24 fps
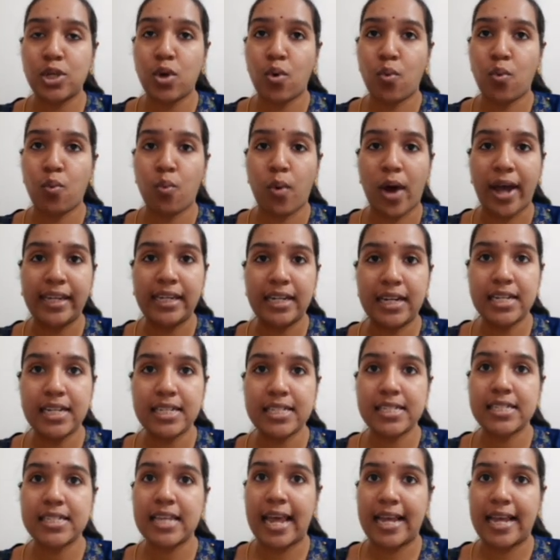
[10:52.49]

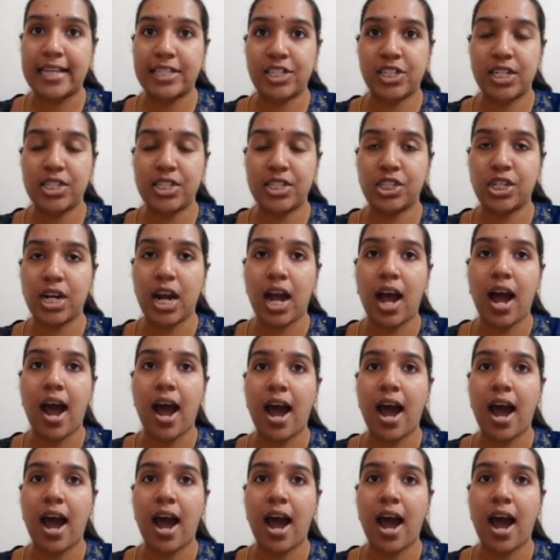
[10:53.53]
wires, etc.